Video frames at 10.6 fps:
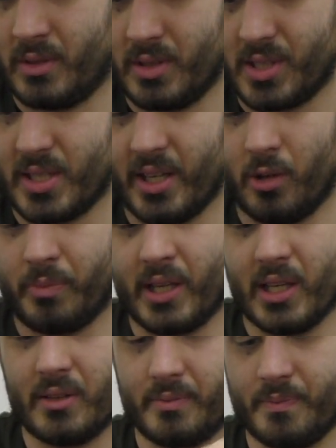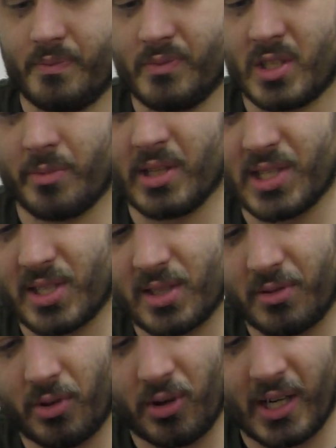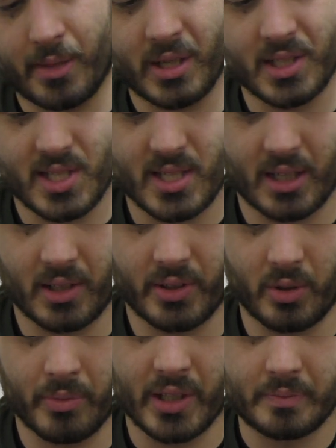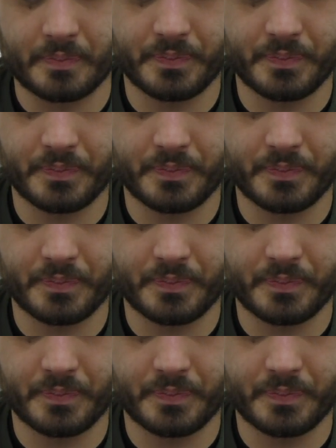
just to help get some of this grime unstuck a little bit.